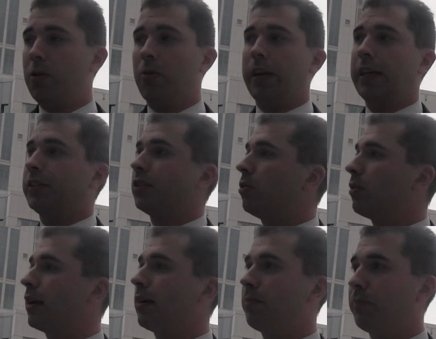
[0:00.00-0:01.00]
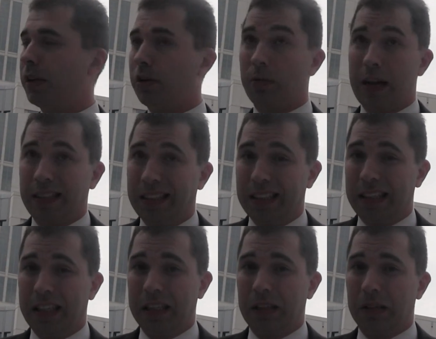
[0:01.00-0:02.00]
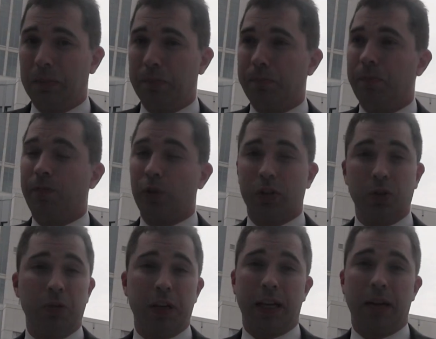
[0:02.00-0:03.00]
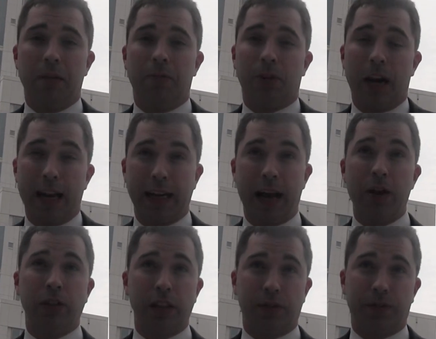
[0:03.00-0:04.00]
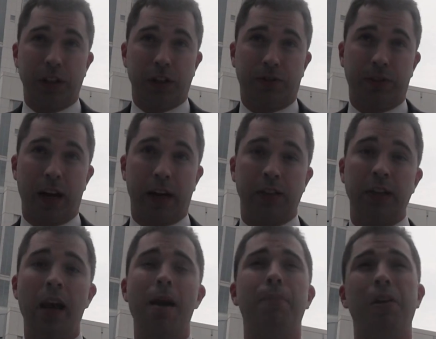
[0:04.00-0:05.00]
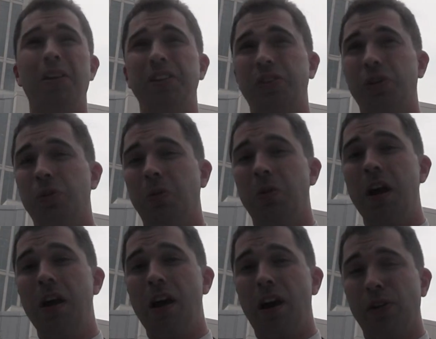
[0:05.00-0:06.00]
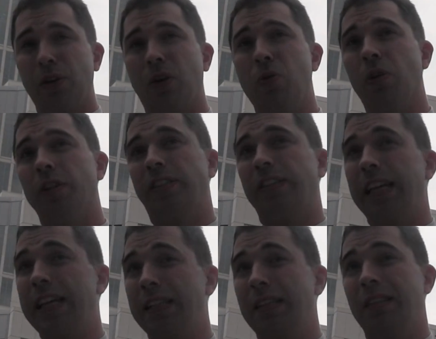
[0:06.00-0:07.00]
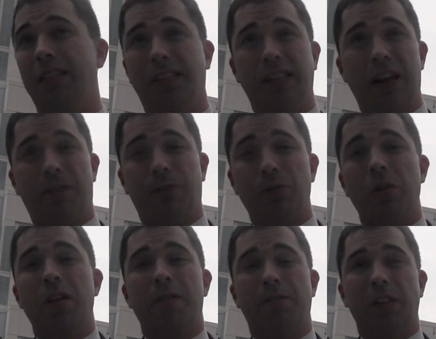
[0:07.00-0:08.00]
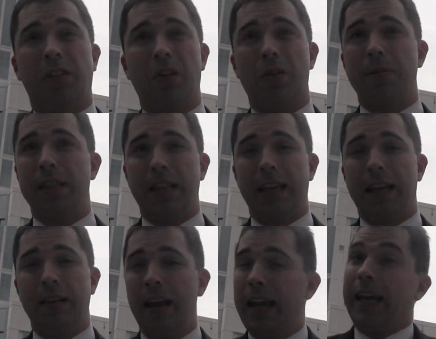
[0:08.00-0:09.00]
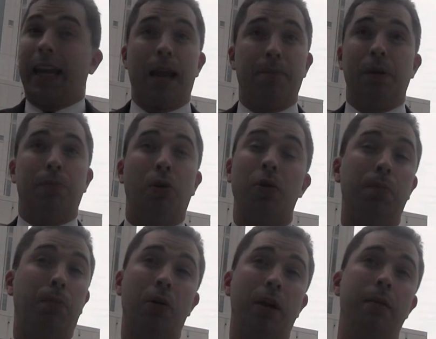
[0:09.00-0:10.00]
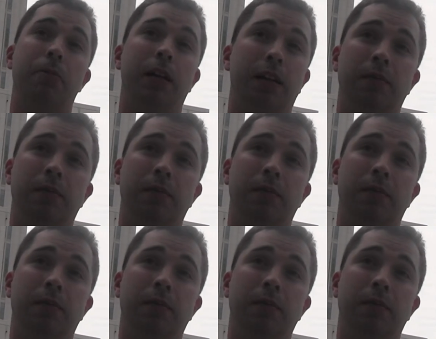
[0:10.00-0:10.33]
has no one been arrested here for handing out these FEJA flyers, but also other courts in the state of Florida have determined that it can't be prohibited.